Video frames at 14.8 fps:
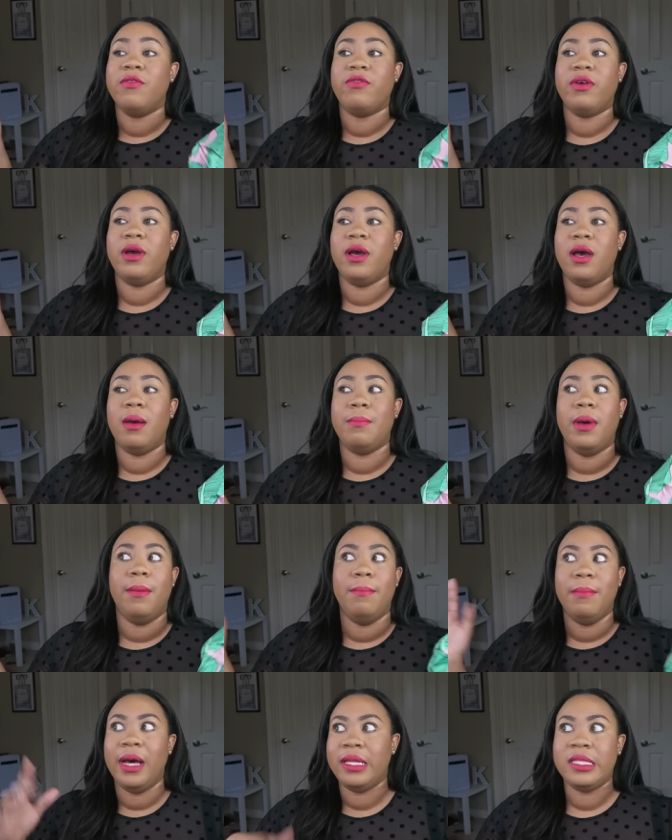from
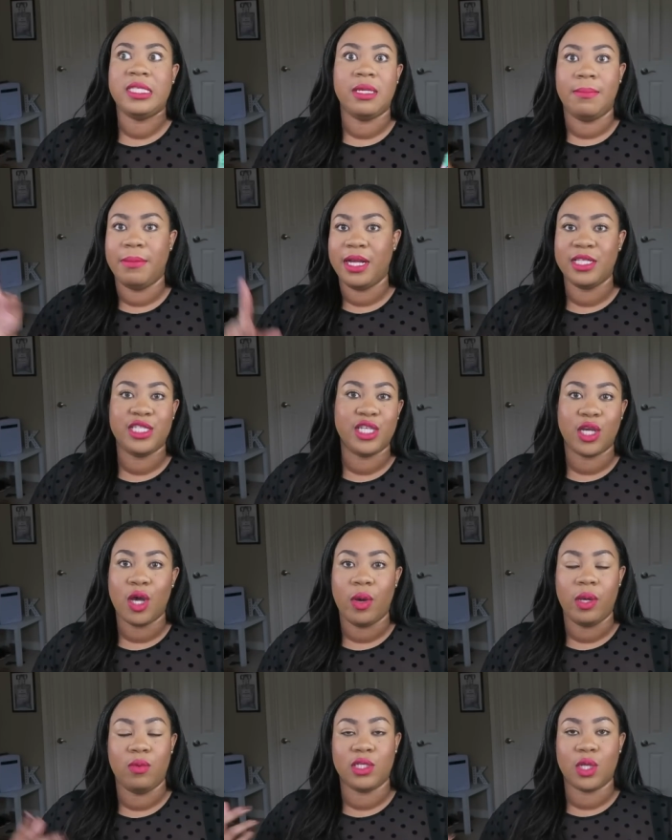months and months
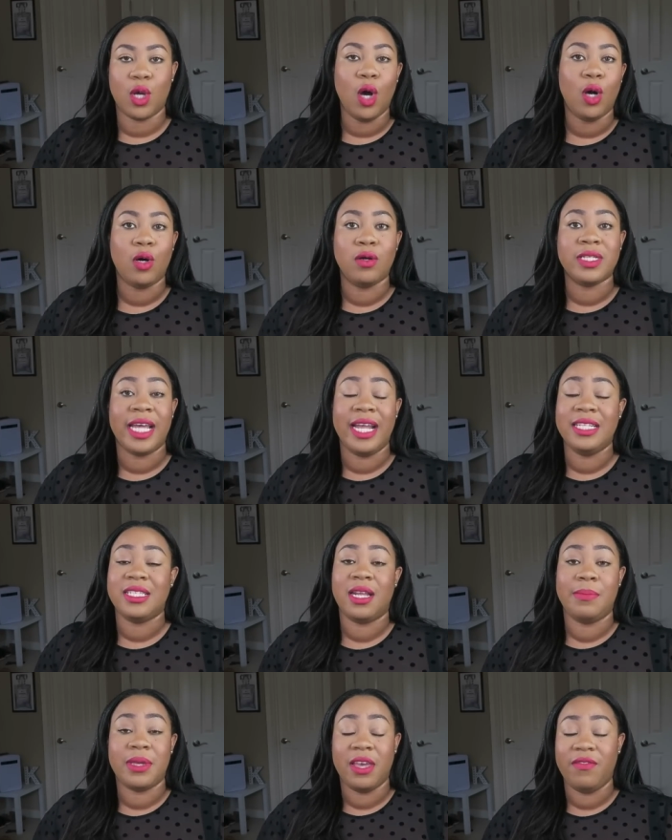ago. It was gold. I
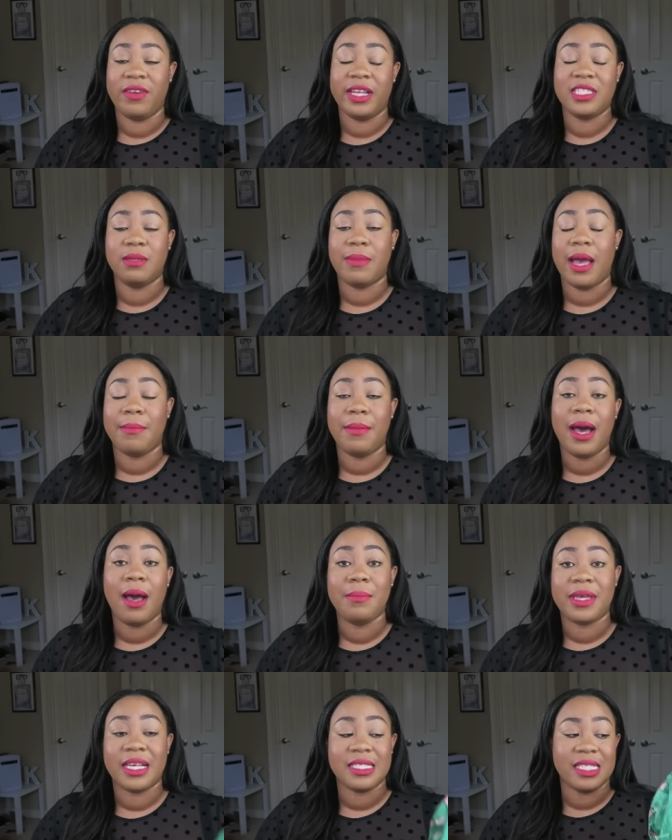ended up giving it to my
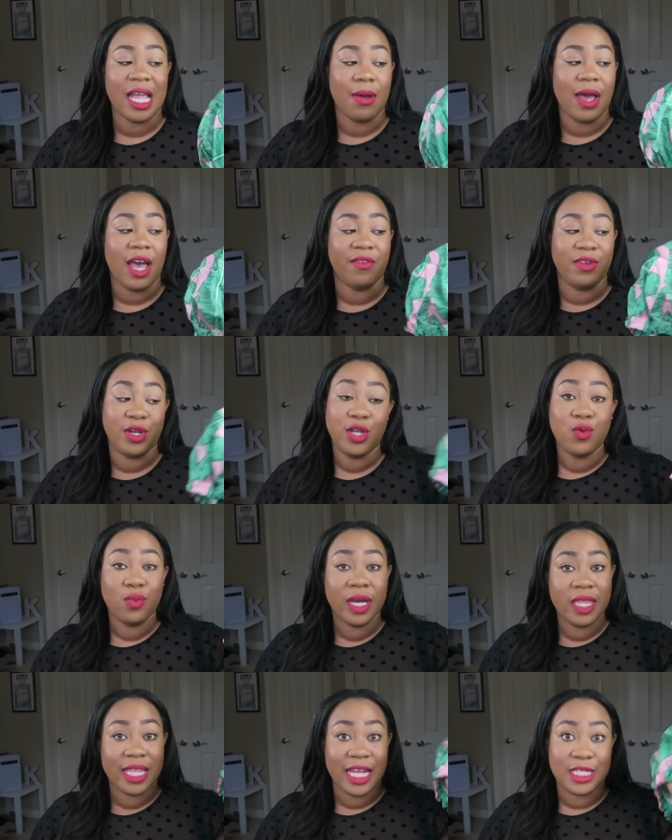mom because now I have a new
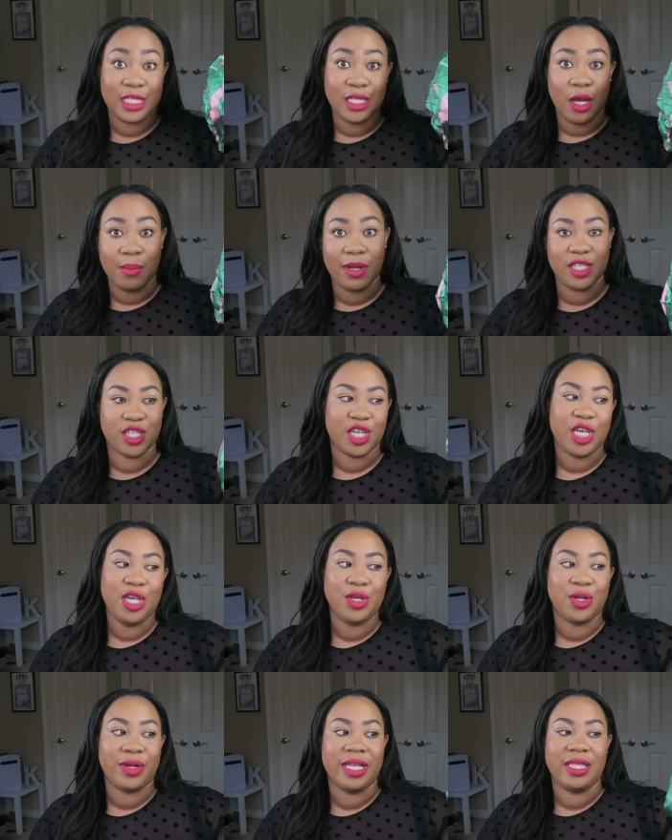one that's so much
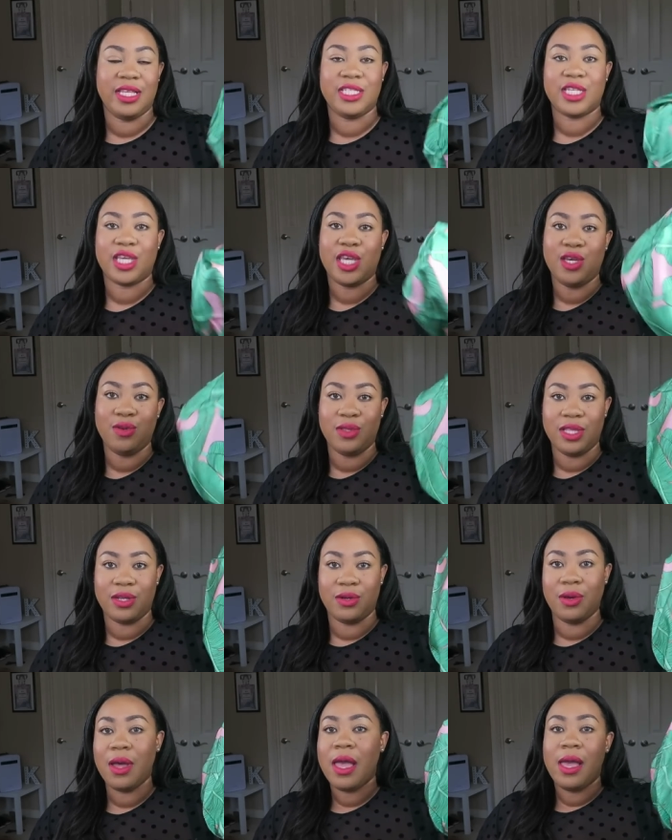cuter in this cute
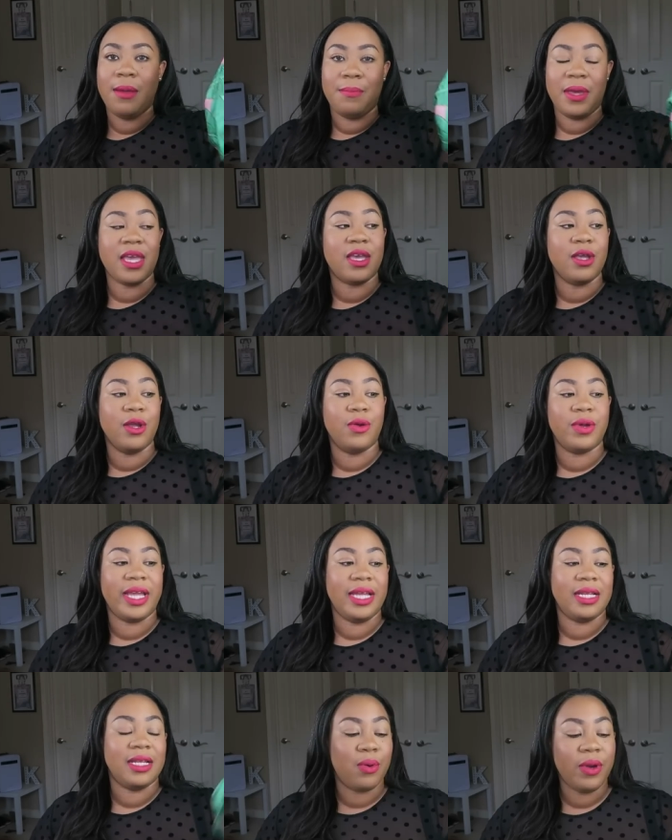little pink and
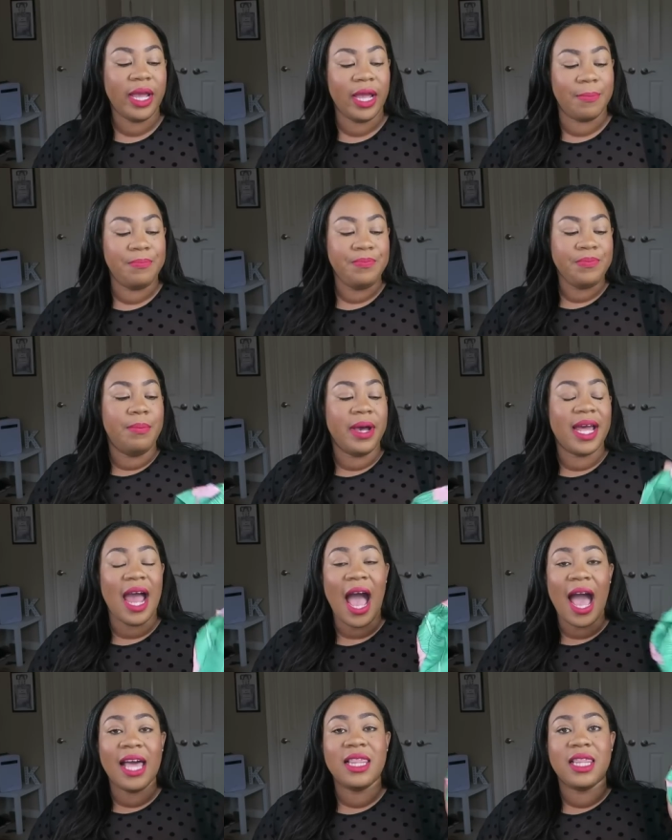green print. But
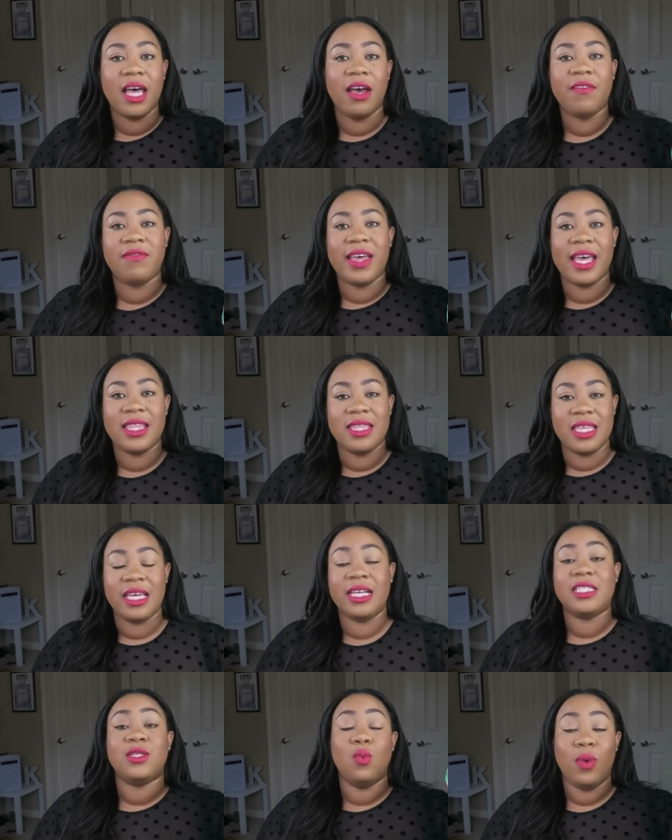I love that
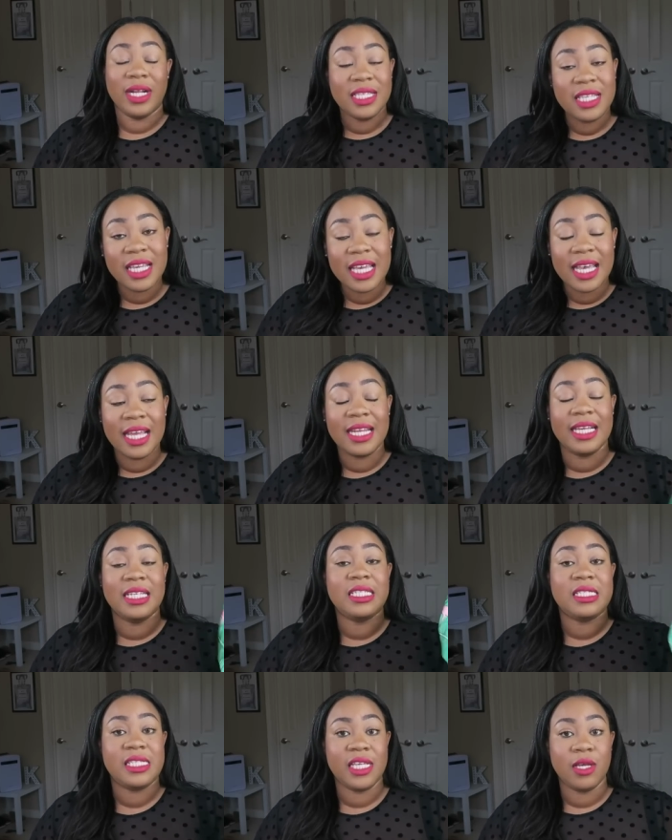this once again
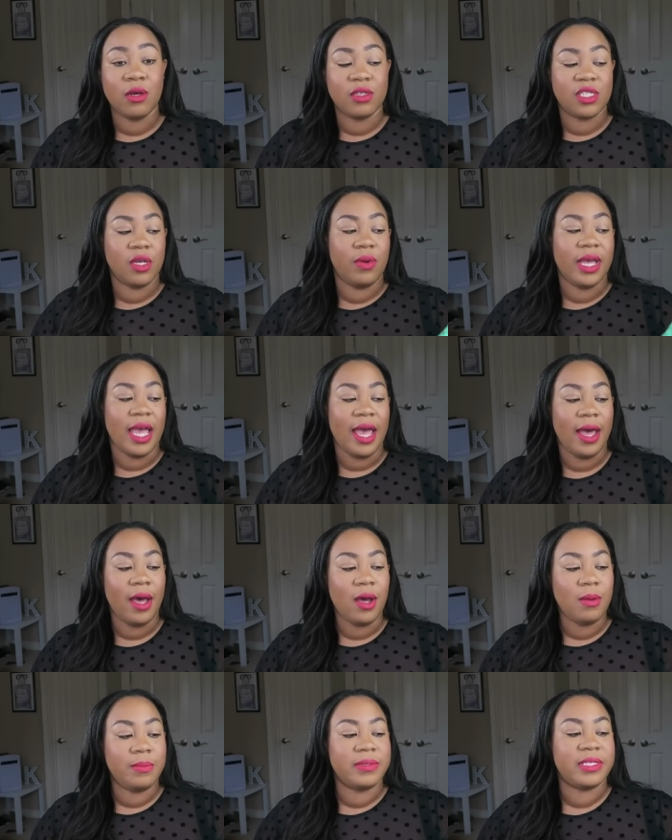is silk, so it
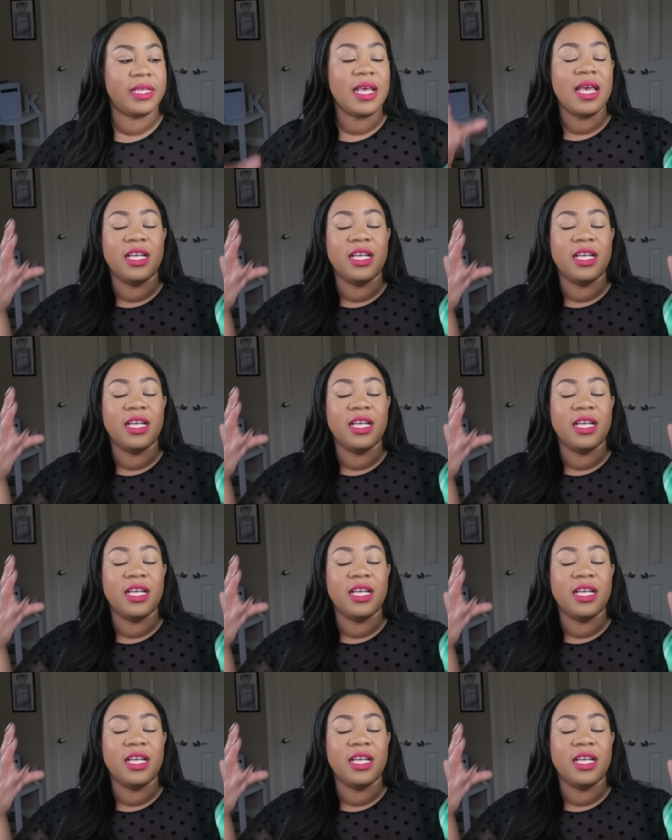helps